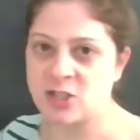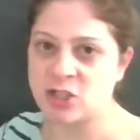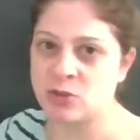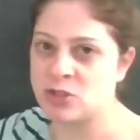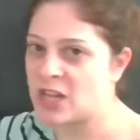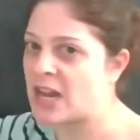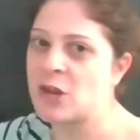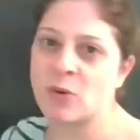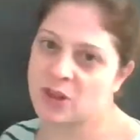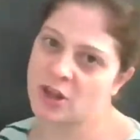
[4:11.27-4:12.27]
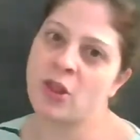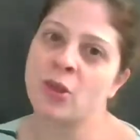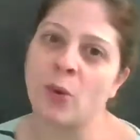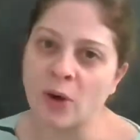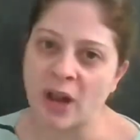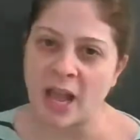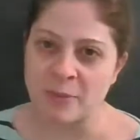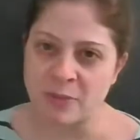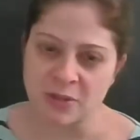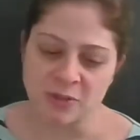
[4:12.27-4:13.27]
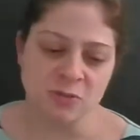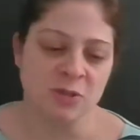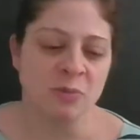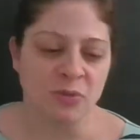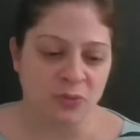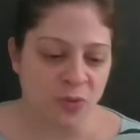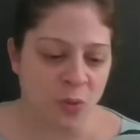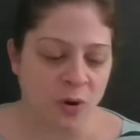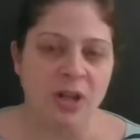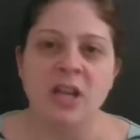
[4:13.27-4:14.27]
used anywhere that a thorn had been used before.